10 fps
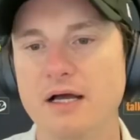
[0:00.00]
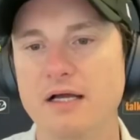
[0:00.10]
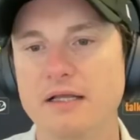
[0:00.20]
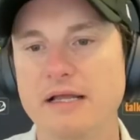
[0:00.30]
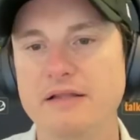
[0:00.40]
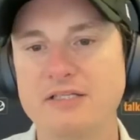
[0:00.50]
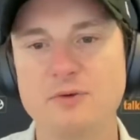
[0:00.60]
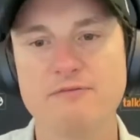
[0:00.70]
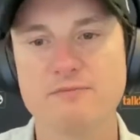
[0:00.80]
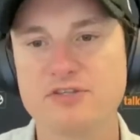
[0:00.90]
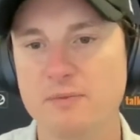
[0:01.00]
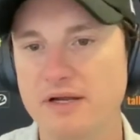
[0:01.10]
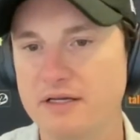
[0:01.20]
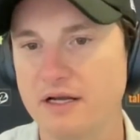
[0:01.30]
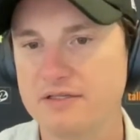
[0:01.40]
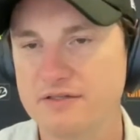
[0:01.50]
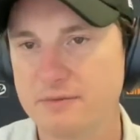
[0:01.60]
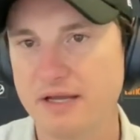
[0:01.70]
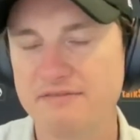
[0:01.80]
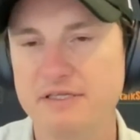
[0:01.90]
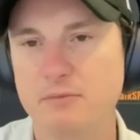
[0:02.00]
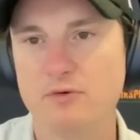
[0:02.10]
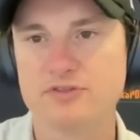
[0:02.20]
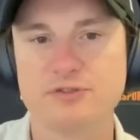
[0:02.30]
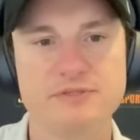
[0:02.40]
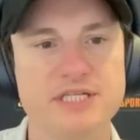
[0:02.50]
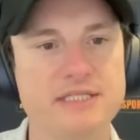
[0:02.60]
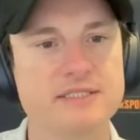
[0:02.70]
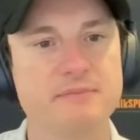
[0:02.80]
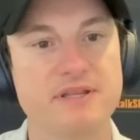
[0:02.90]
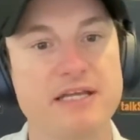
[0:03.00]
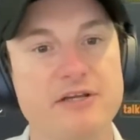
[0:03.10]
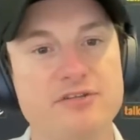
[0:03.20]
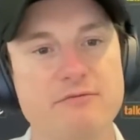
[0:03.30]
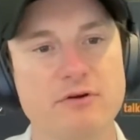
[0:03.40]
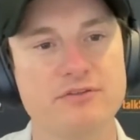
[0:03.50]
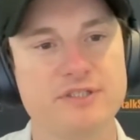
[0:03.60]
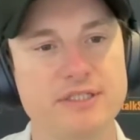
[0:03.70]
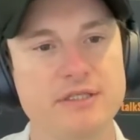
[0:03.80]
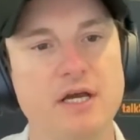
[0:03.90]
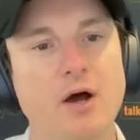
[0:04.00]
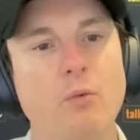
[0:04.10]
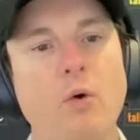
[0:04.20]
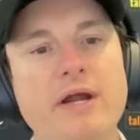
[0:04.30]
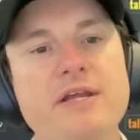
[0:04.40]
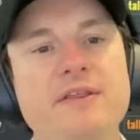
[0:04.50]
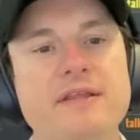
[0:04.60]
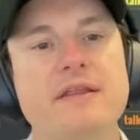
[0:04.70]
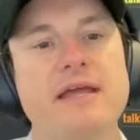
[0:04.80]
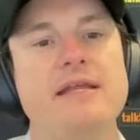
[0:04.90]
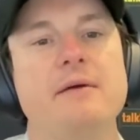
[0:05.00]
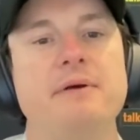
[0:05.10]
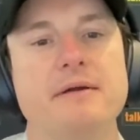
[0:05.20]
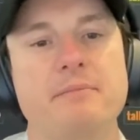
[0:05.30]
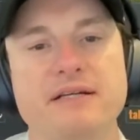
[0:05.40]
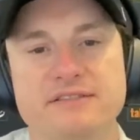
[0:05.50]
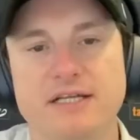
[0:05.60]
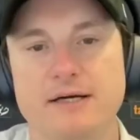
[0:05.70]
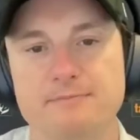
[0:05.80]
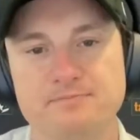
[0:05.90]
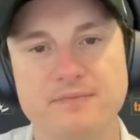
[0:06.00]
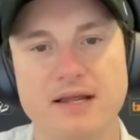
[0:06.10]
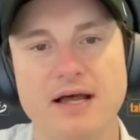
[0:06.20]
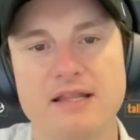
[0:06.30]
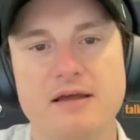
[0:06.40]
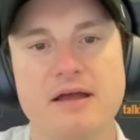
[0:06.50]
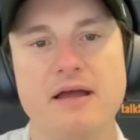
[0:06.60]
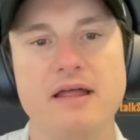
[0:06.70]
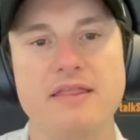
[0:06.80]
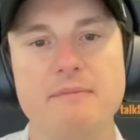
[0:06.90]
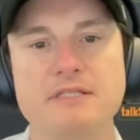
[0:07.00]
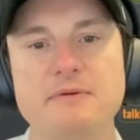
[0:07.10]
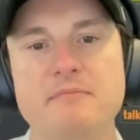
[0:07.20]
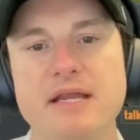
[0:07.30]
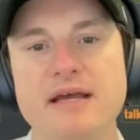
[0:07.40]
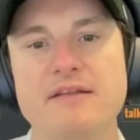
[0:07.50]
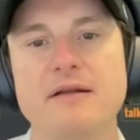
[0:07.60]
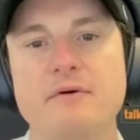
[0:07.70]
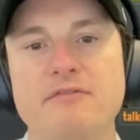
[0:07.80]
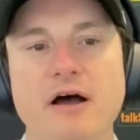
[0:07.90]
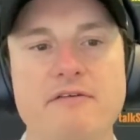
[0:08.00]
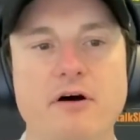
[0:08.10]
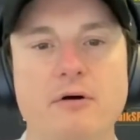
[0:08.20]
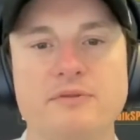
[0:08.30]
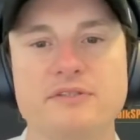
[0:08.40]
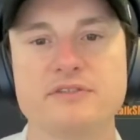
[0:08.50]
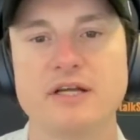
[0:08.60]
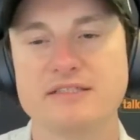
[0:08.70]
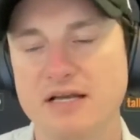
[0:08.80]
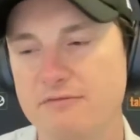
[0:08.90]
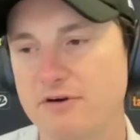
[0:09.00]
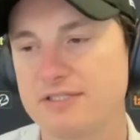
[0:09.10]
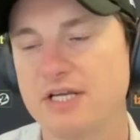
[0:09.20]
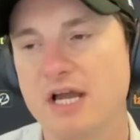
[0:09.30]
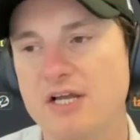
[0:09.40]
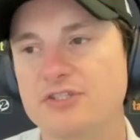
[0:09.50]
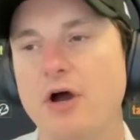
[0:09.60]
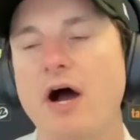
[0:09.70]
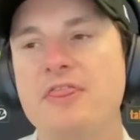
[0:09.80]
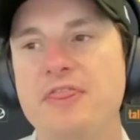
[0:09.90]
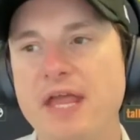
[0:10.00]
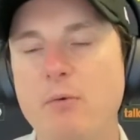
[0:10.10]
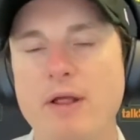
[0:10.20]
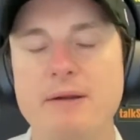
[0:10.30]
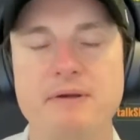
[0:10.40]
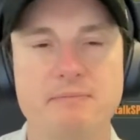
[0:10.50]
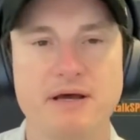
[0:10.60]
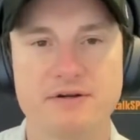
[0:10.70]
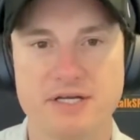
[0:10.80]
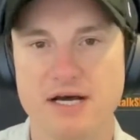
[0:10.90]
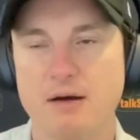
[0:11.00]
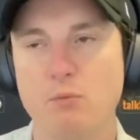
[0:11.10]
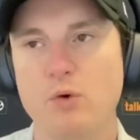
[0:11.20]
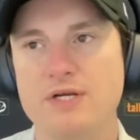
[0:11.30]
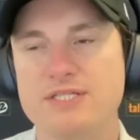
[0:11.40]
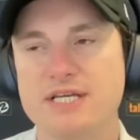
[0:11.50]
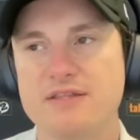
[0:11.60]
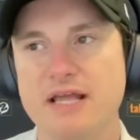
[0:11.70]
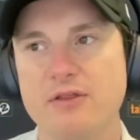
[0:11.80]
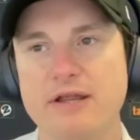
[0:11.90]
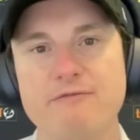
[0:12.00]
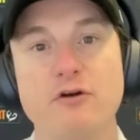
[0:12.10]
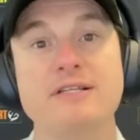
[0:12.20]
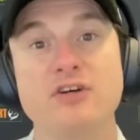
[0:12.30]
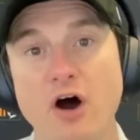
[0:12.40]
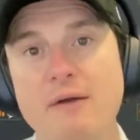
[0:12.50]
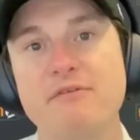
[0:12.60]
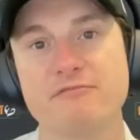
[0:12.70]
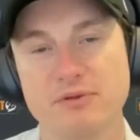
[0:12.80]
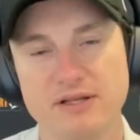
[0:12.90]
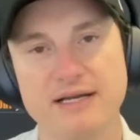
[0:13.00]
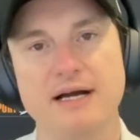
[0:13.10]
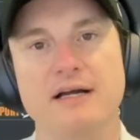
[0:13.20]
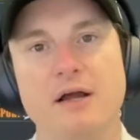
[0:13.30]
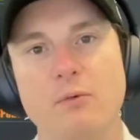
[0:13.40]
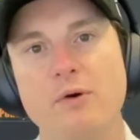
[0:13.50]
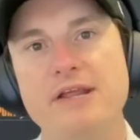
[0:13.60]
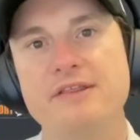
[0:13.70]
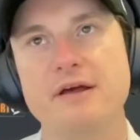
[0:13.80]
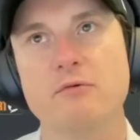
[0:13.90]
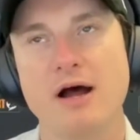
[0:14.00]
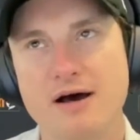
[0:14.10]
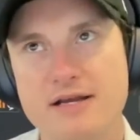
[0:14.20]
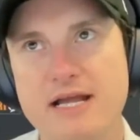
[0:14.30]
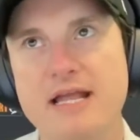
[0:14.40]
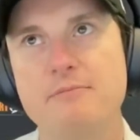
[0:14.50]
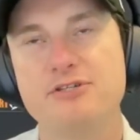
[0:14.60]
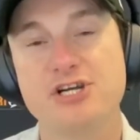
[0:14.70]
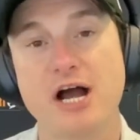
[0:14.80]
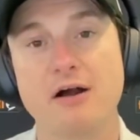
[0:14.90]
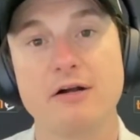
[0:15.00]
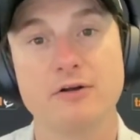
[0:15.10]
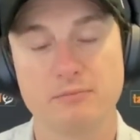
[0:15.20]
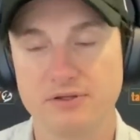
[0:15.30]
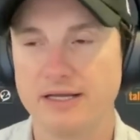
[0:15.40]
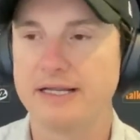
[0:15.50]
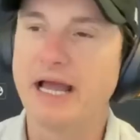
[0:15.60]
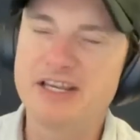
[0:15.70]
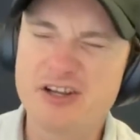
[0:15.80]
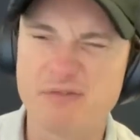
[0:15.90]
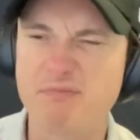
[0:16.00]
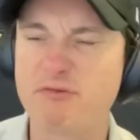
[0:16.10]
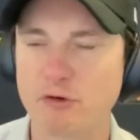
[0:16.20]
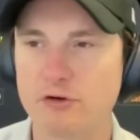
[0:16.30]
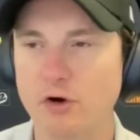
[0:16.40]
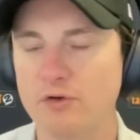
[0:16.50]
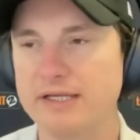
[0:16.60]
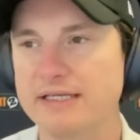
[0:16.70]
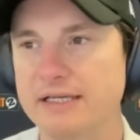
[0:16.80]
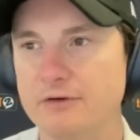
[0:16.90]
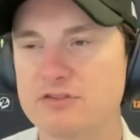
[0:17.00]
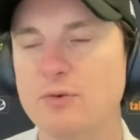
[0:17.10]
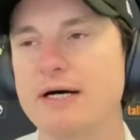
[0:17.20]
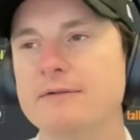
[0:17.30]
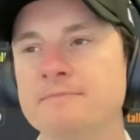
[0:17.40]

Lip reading: And last one from Somek. I don't think we have any more super chats, but thank you to everyone who did. Why do you think India picked Patidar? There must be many other number 5 options like Sarfaraz. So I think why they picked Patidar was they're looking for a type of player, with Rahane and Pujara not playing, and you could throw Kohli in here as well.